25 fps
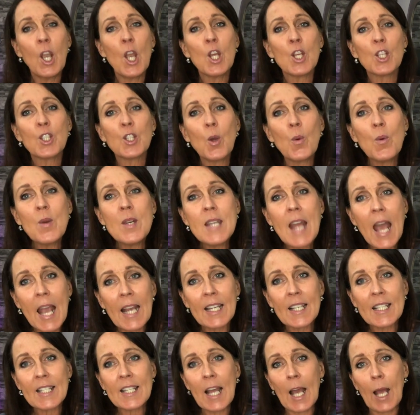So
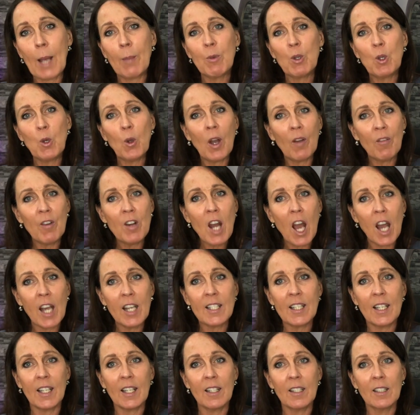next time you have an
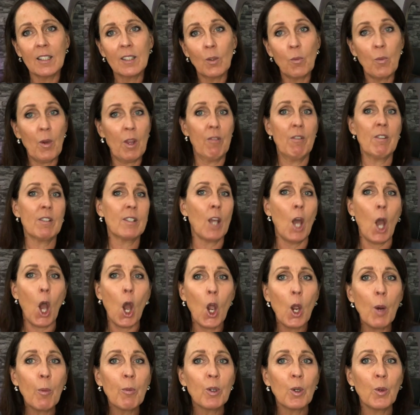idea, whether it's at
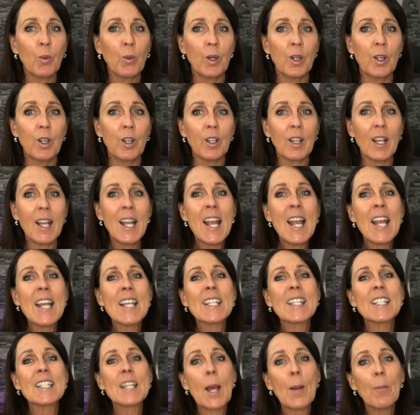home or at work,
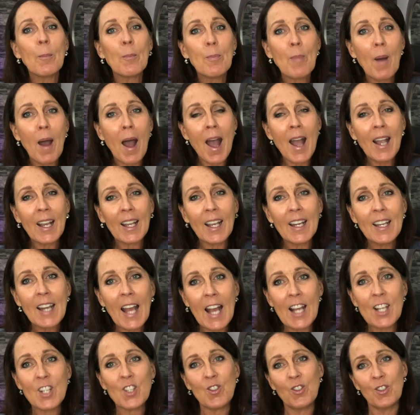step back and
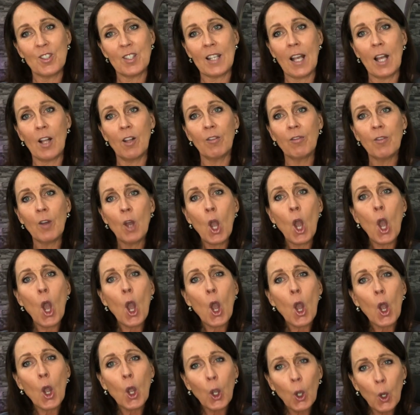ask yourself,
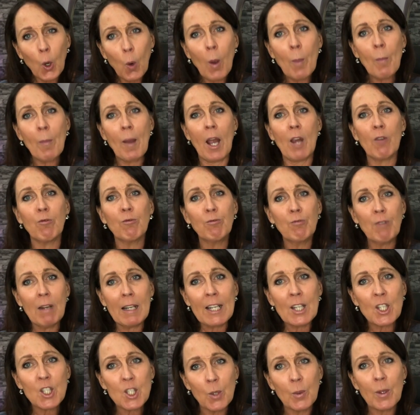who am I
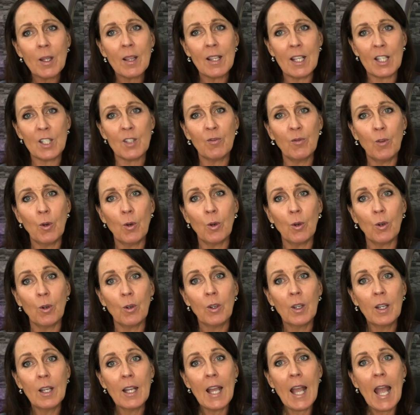really doing this for?
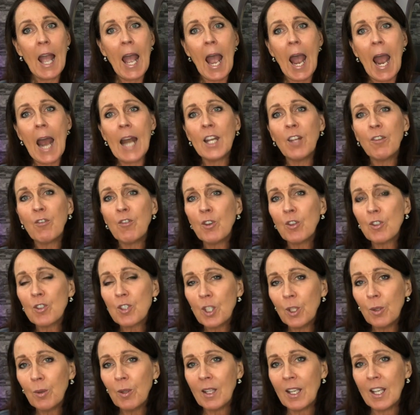And if you're
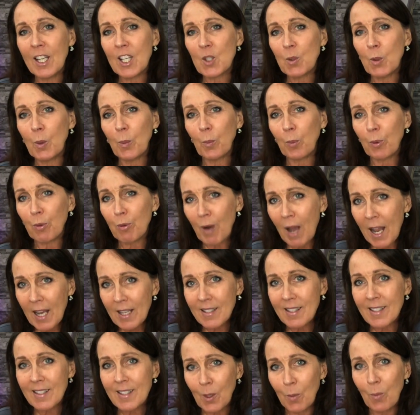doing it to impress
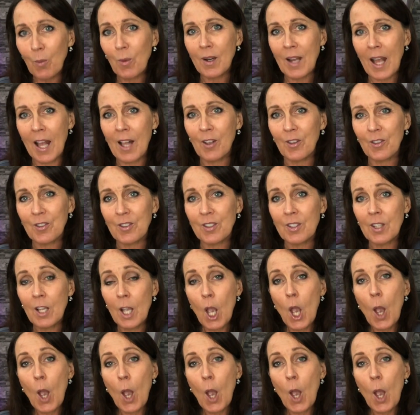someone else,